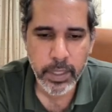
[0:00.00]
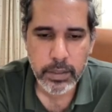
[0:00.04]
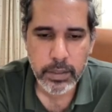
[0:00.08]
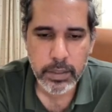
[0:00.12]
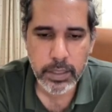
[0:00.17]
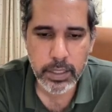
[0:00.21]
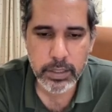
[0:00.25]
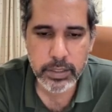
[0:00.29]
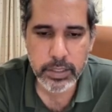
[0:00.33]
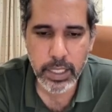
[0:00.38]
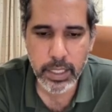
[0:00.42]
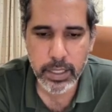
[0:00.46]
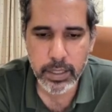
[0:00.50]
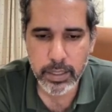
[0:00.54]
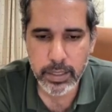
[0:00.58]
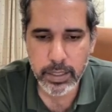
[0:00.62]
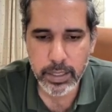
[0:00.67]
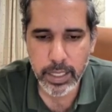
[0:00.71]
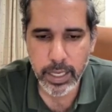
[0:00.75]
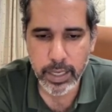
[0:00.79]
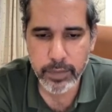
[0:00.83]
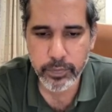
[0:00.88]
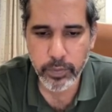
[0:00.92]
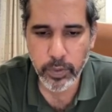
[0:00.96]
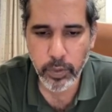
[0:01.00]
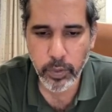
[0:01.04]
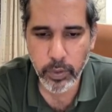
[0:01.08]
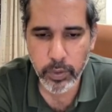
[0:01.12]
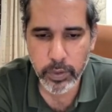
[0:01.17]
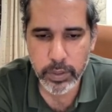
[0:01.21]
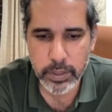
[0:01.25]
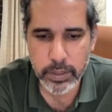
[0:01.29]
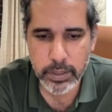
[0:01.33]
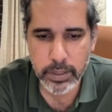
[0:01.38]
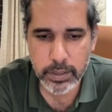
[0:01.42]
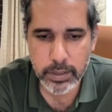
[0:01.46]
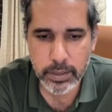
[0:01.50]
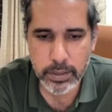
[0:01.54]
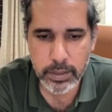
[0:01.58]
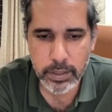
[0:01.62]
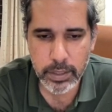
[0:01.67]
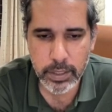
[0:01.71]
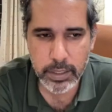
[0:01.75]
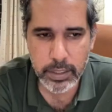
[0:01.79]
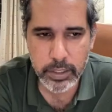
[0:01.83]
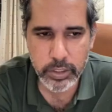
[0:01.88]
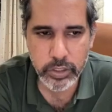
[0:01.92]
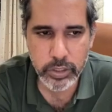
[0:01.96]
They generally have all the
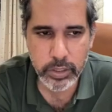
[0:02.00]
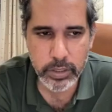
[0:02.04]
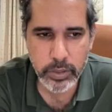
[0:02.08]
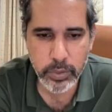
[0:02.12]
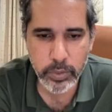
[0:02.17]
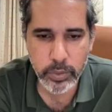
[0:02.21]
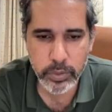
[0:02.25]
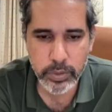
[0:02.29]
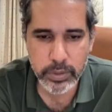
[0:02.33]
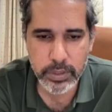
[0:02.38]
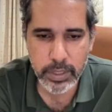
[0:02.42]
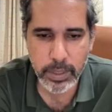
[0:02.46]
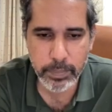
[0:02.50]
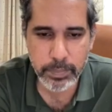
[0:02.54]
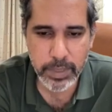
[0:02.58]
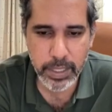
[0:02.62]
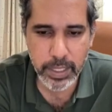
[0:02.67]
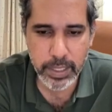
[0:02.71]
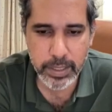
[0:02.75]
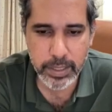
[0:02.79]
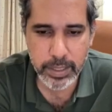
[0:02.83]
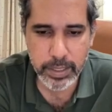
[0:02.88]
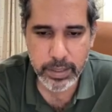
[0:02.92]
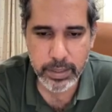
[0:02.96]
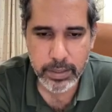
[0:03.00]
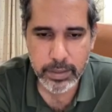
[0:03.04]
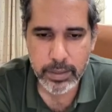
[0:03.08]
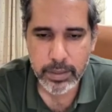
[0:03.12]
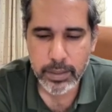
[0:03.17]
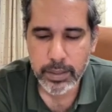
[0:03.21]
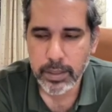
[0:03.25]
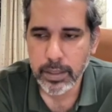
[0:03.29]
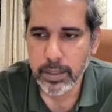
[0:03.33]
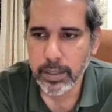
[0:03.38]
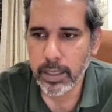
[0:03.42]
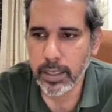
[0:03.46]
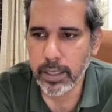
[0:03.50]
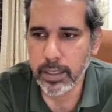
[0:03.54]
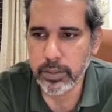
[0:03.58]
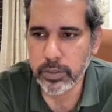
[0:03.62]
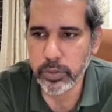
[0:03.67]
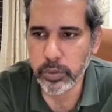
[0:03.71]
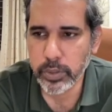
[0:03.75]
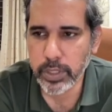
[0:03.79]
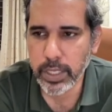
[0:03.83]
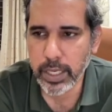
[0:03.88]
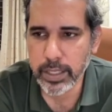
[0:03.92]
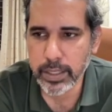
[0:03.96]
initial codes updated,
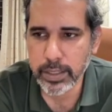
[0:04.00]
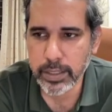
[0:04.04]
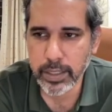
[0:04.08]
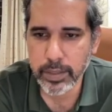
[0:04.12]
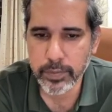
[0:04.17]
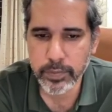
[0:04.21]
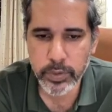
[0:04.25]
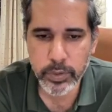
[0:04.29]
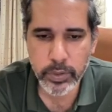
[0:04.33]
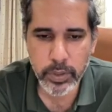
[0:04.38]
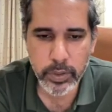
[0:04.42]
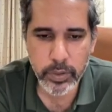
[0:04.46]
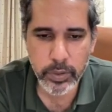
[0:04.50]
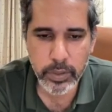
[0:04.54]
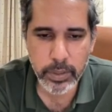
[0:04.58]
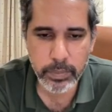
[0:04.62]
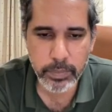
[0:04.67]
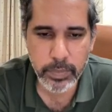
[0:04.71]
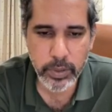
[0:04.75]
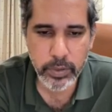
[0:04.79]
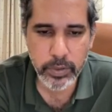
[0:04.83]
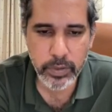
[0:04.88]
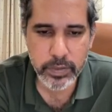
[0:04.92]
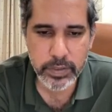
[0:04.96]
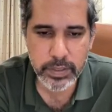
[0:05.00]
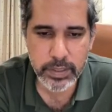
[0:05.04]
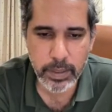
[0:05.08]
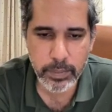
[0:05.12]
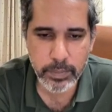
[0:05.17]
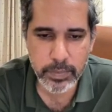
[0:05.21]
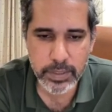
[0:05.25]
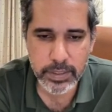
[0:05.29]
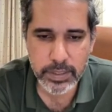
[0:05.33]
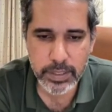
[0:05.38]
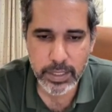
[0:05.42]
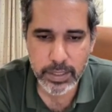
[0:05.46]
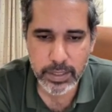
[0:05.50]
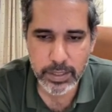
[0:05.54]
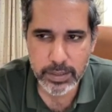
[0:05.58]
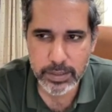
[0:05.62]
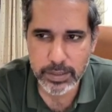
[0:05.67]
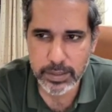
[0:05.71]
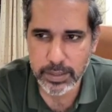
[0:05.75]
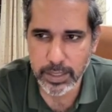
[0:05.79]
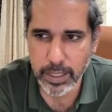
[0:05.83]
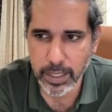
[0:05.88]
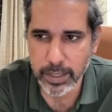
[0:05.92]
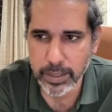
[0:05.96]
so that will give you a good amount of summons at the
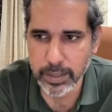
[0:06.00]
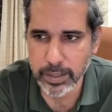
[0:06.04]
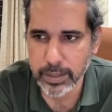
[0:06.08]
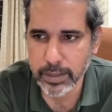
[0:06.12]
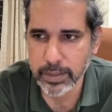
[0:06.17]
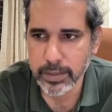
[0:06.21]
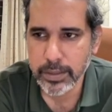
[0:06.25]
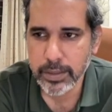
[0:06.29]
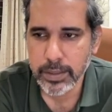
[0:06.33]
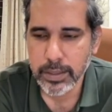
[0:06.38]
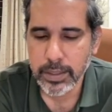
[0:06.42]
start.